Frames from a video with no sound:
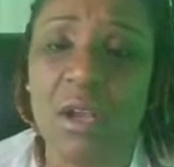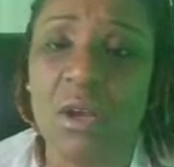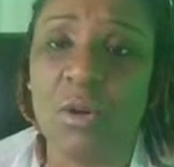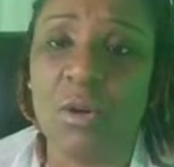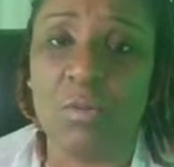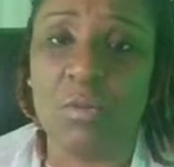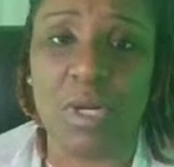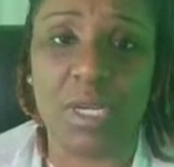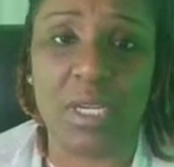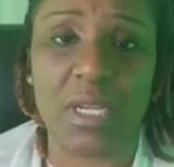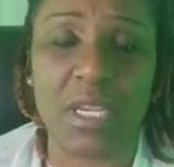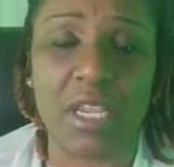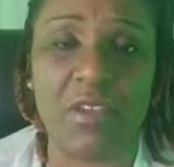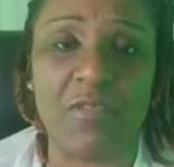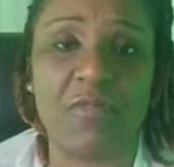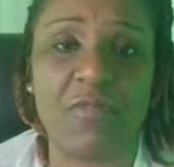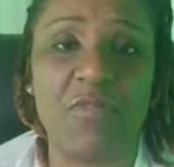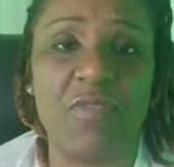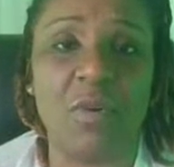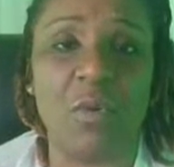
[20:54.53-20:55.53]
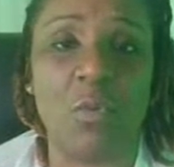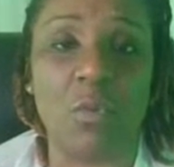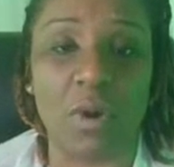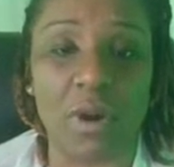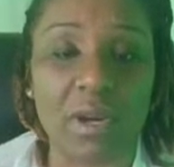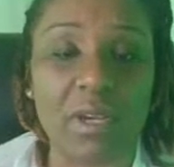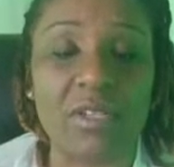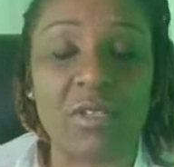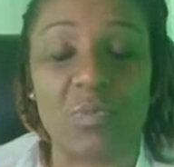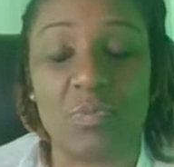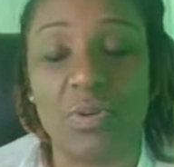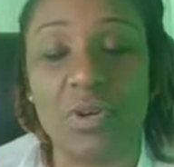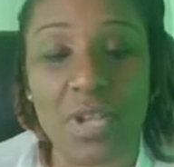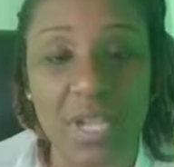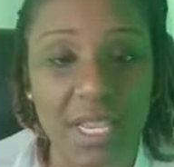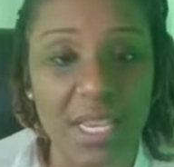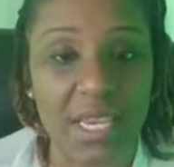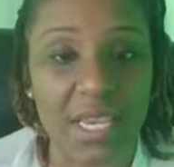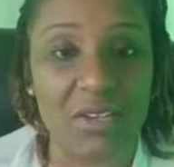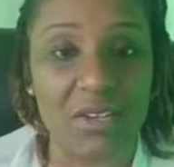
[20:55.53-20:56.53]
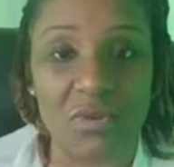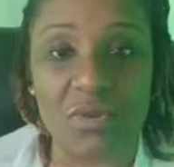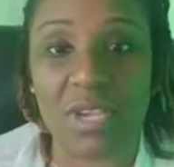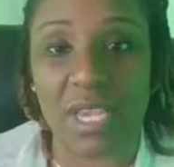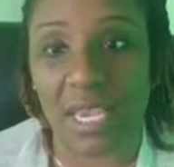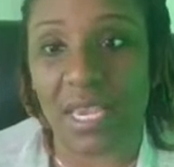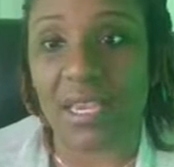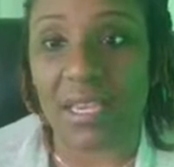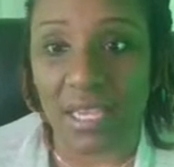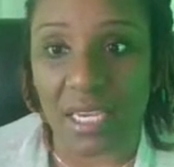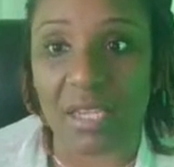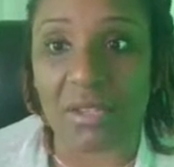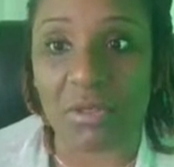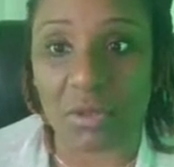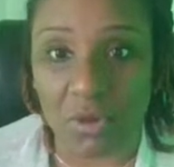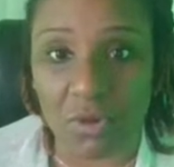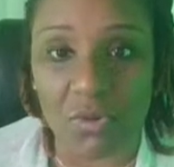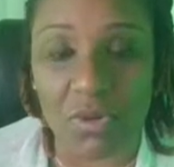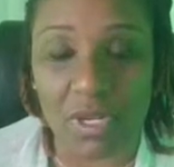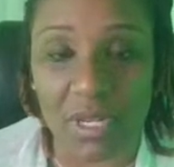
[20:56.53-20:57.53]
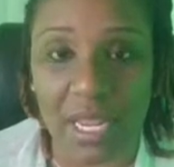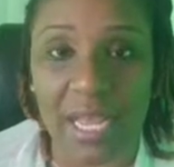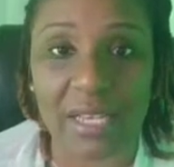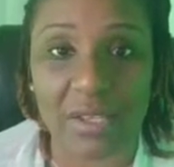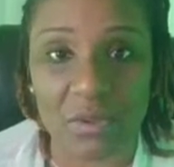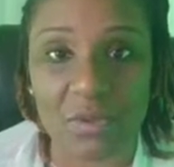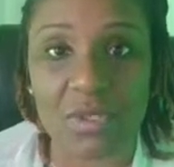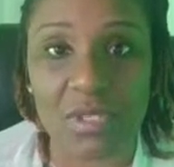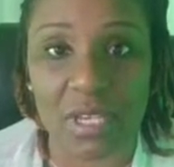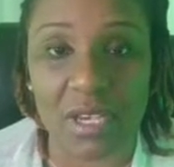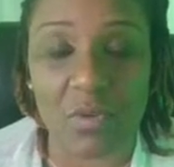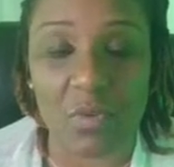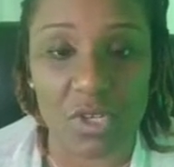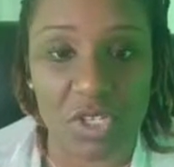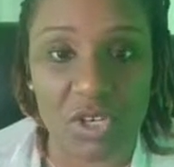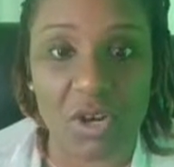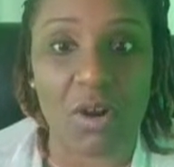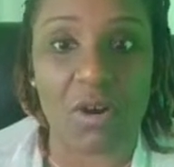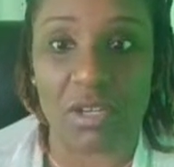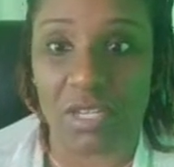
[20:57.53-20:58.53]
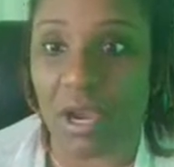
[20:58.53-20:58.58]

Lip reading: But if the work is put in, you can get through it. Like you said, with y'all